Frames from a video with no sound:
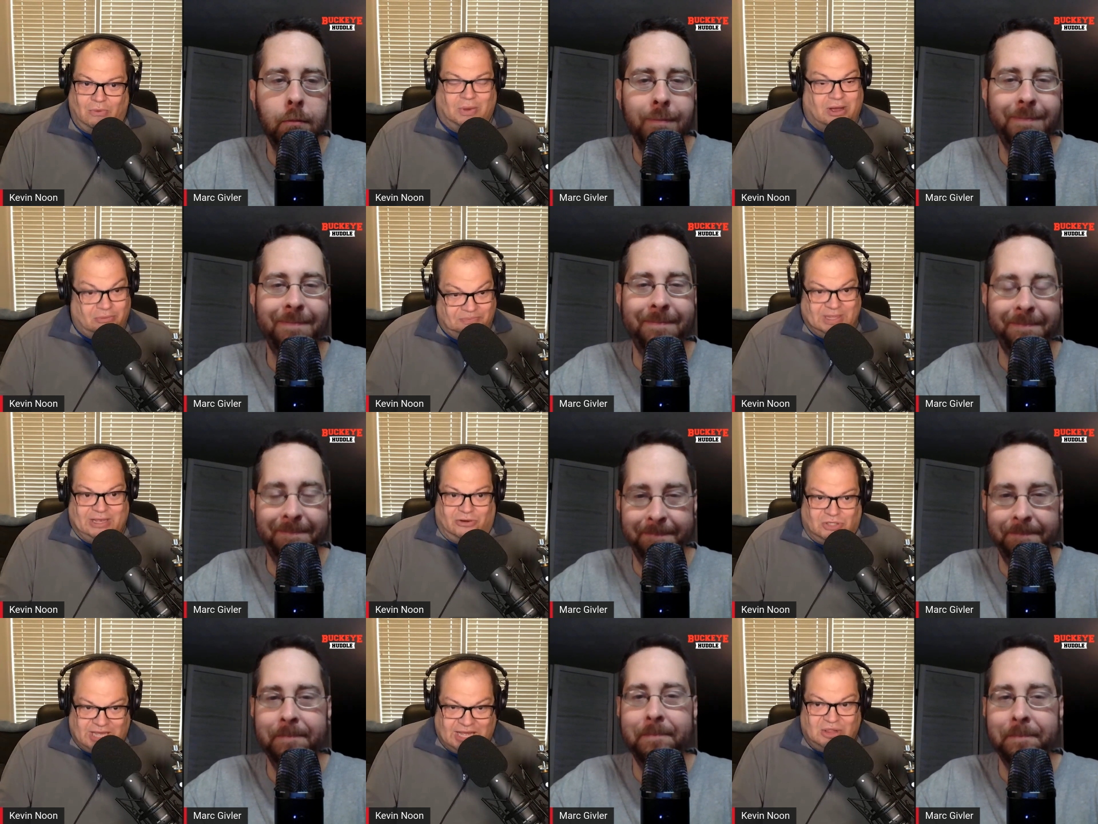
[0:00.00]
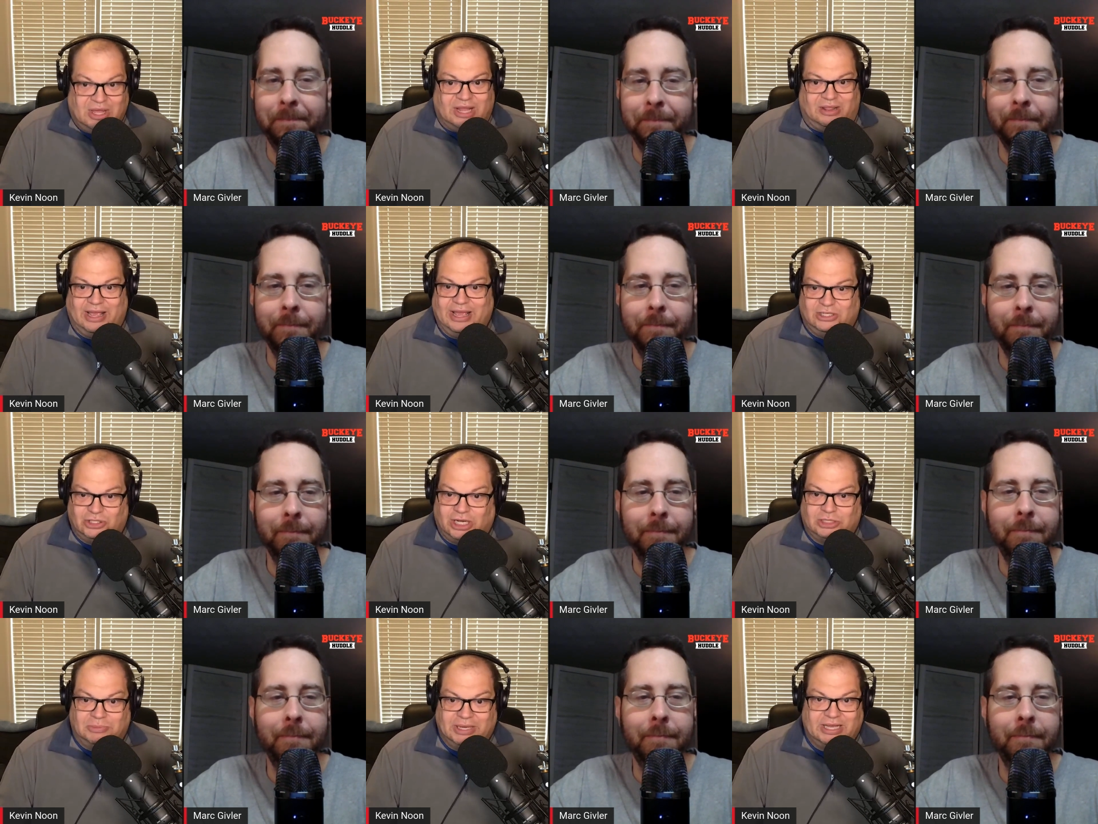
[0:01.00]
Speaker 1: well, here's and then they get
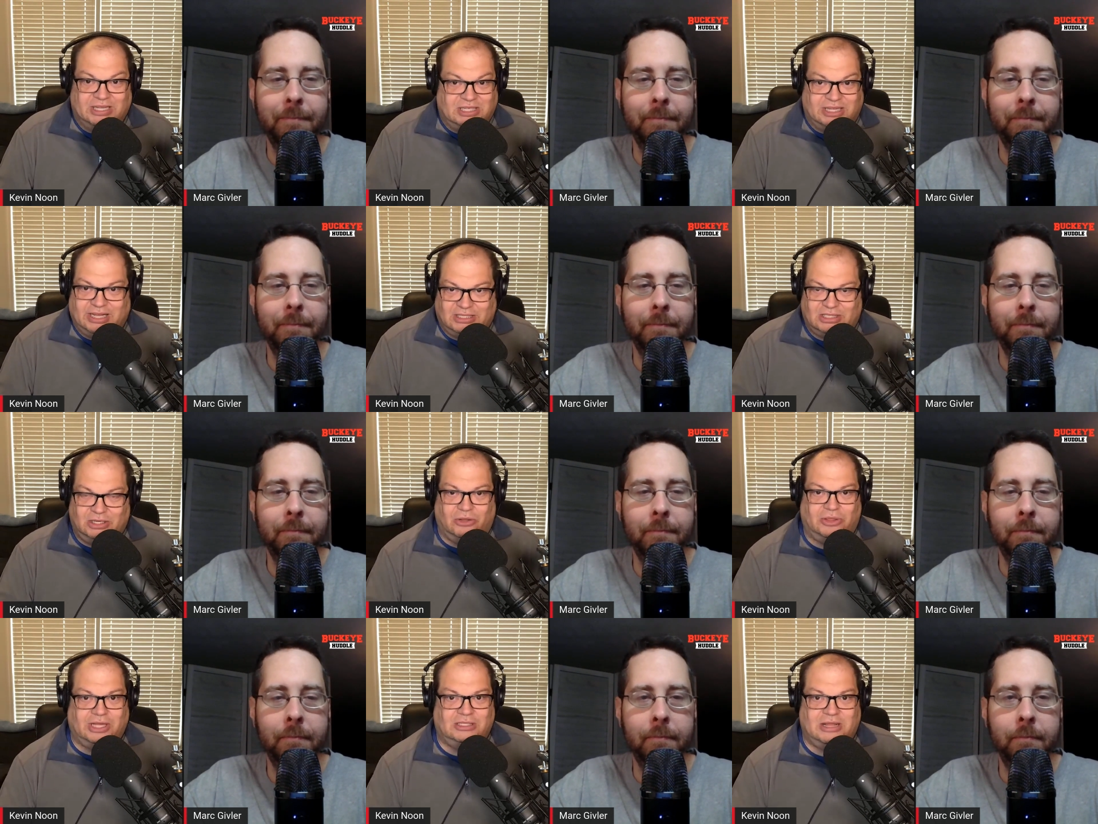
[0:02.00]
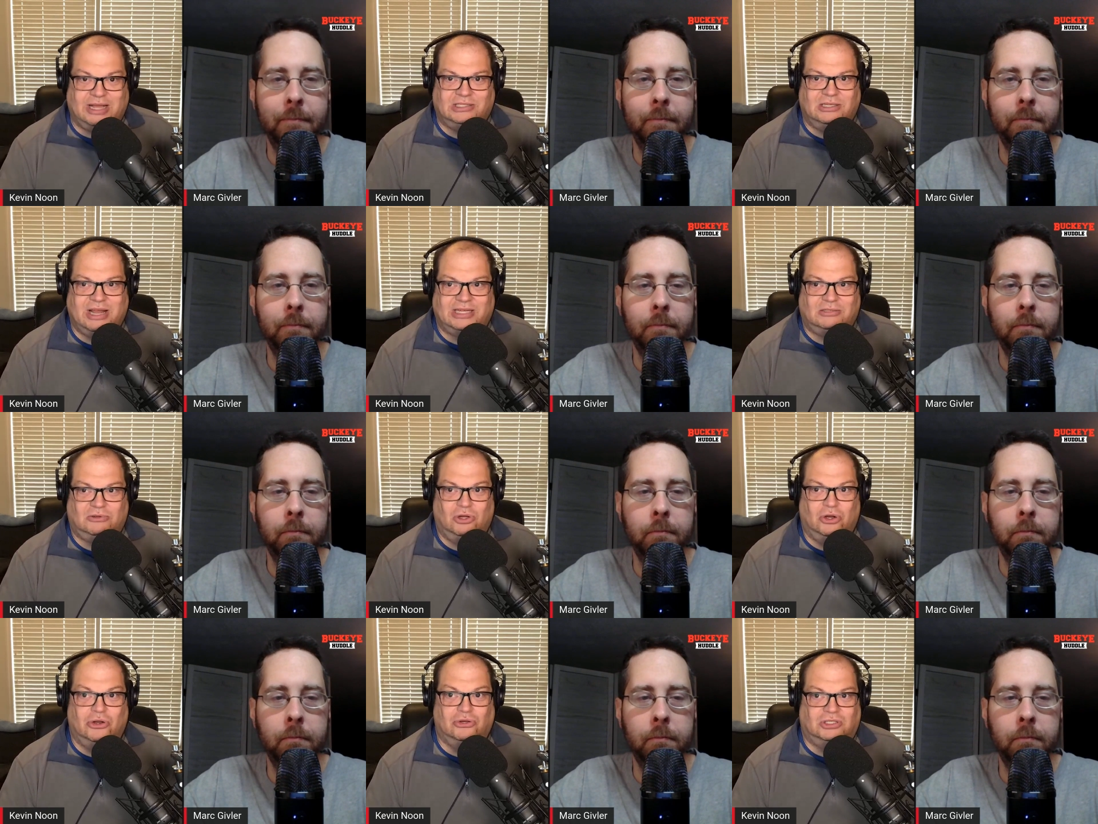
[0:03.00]
Josh Mickens, and that's you know that that's that's
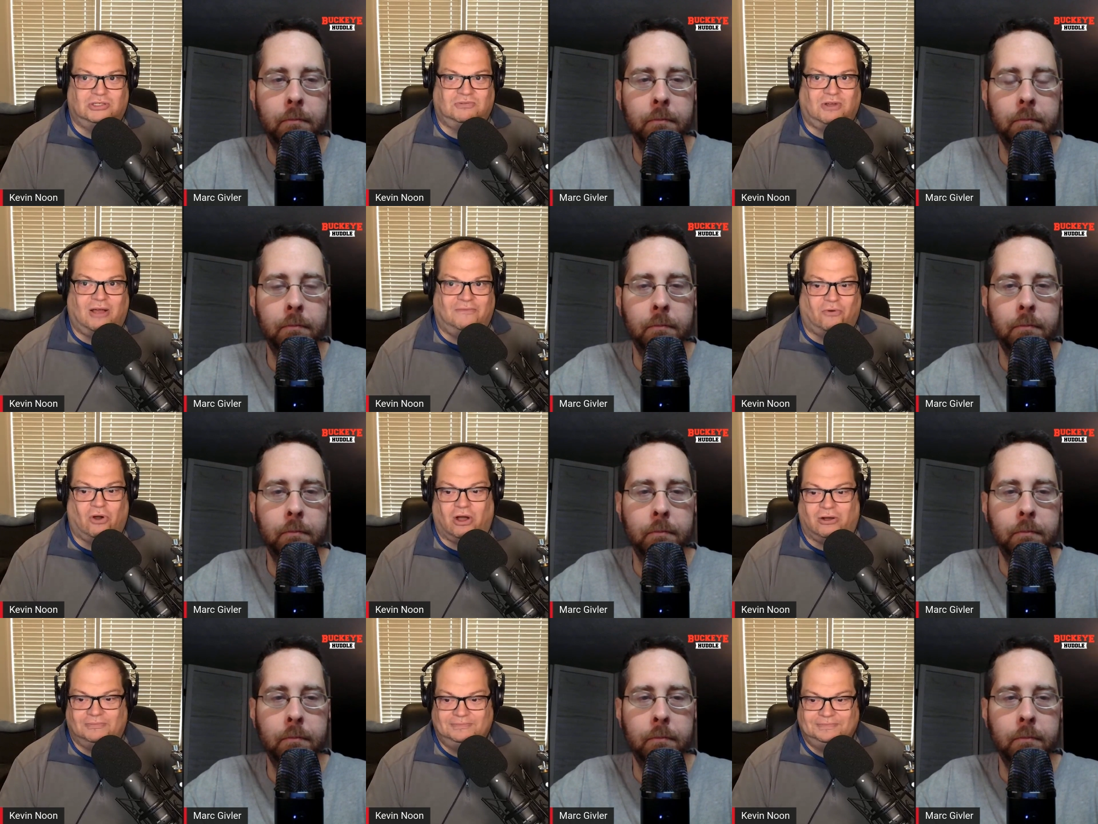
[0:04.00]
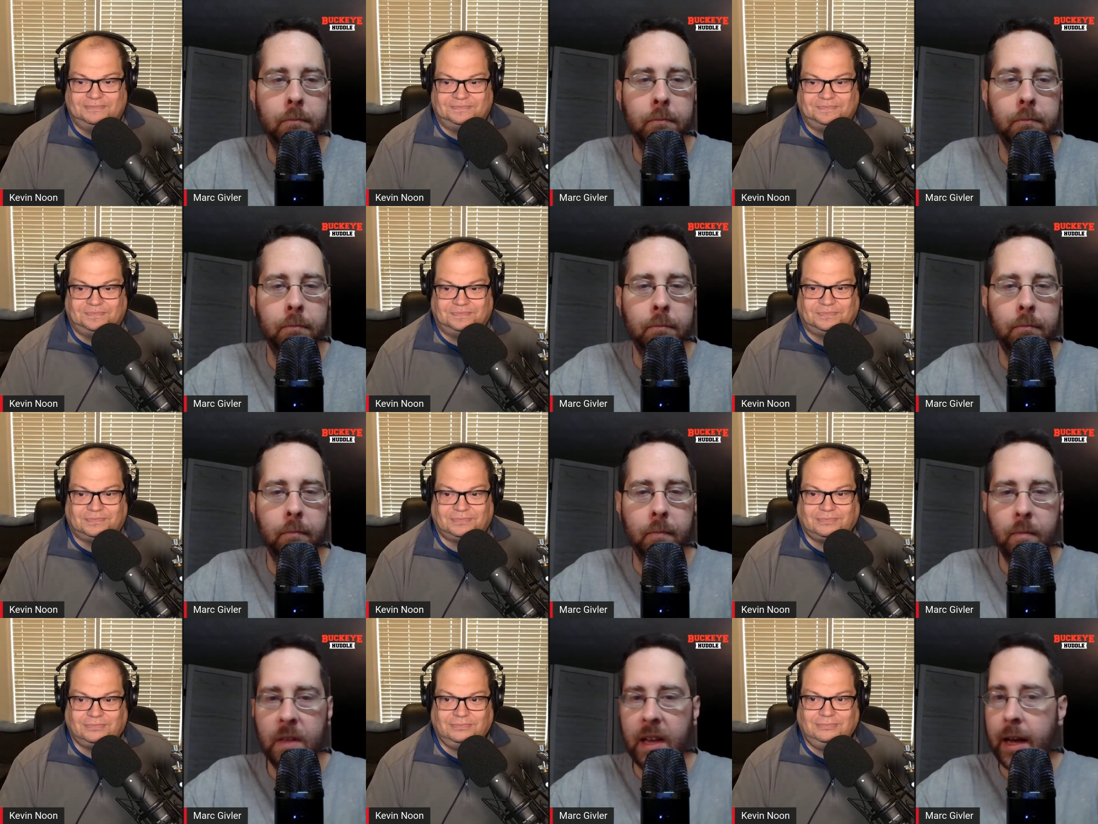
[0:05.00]
good news uh, for all.
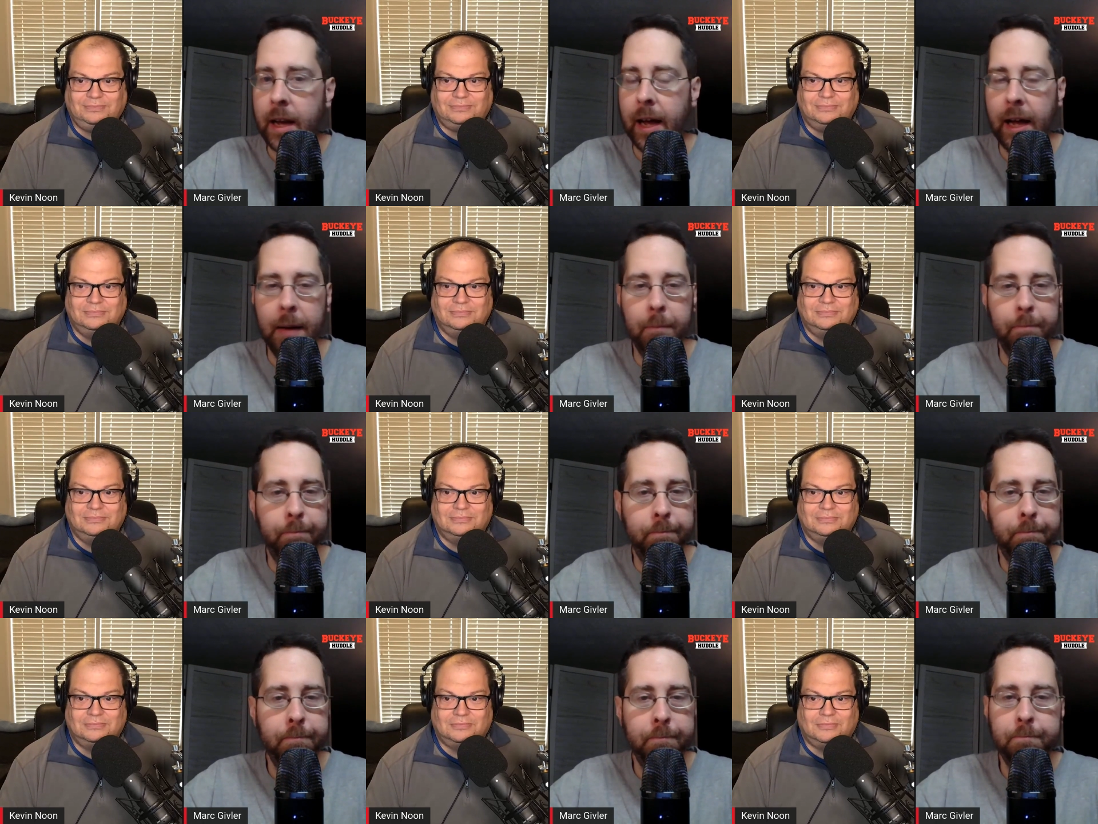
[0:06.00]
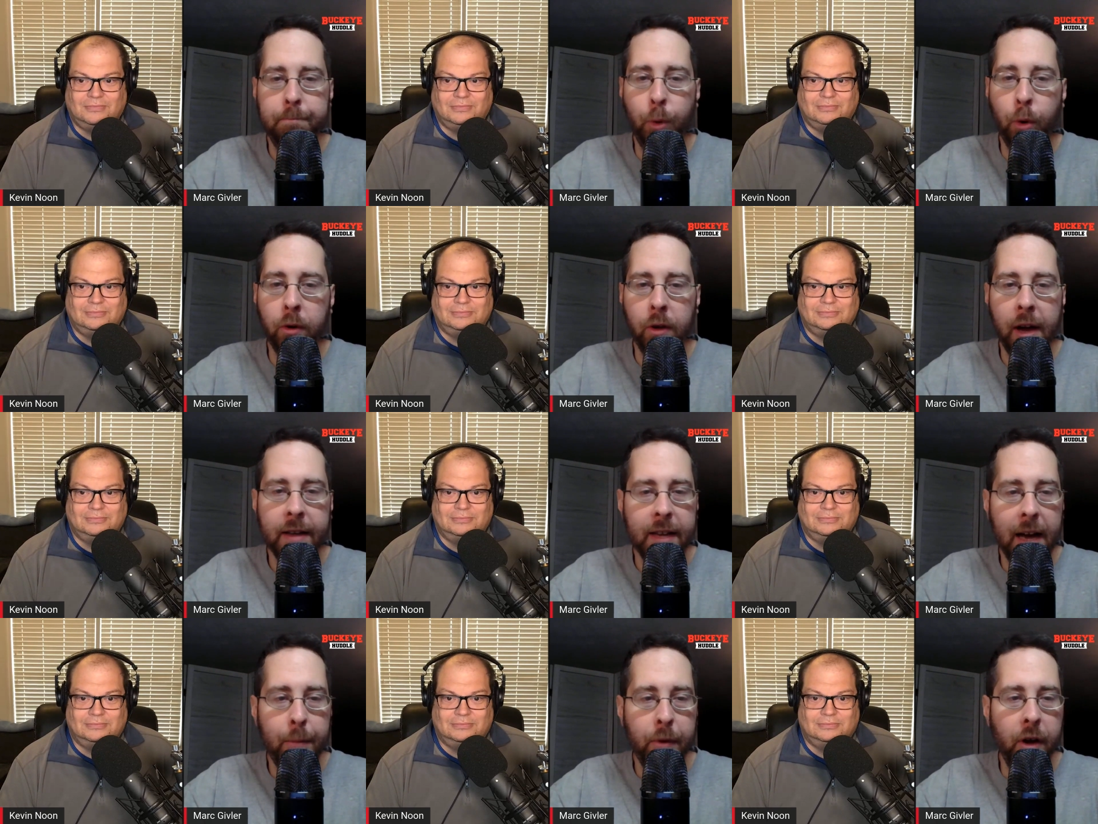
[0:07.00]
Speaker 2: Yeah, uh, borderline
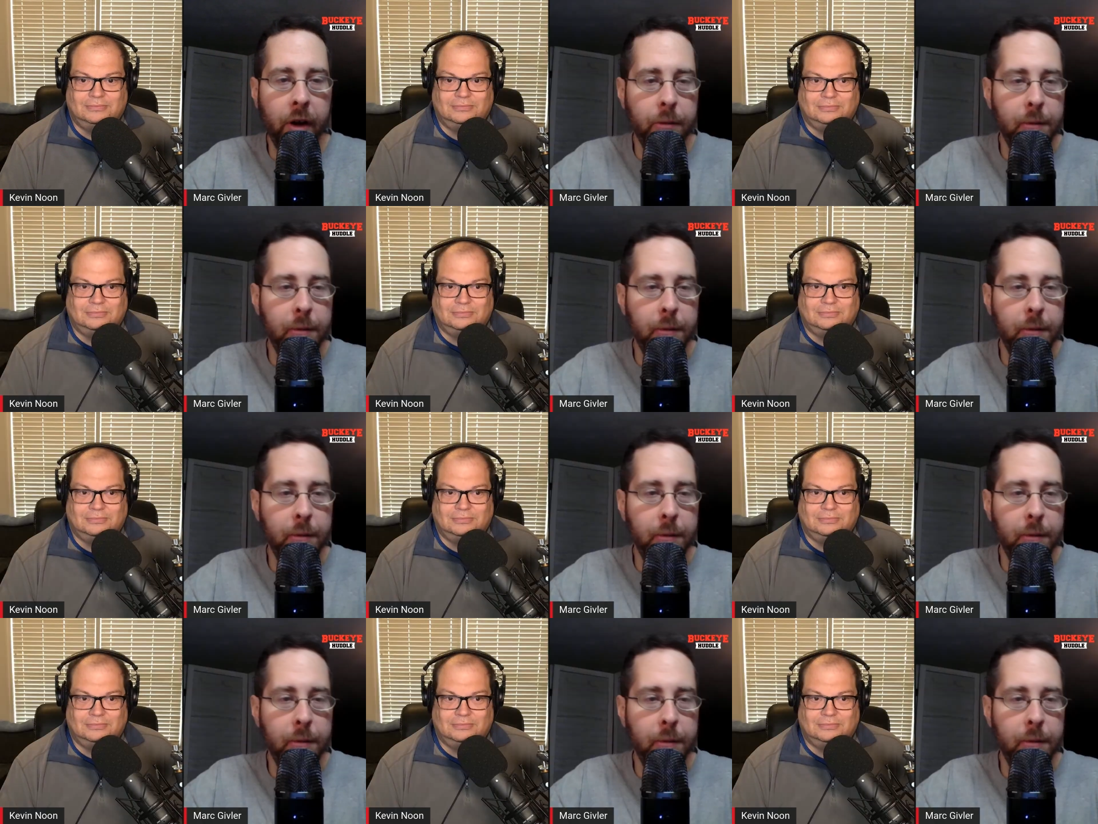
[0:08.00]
top 100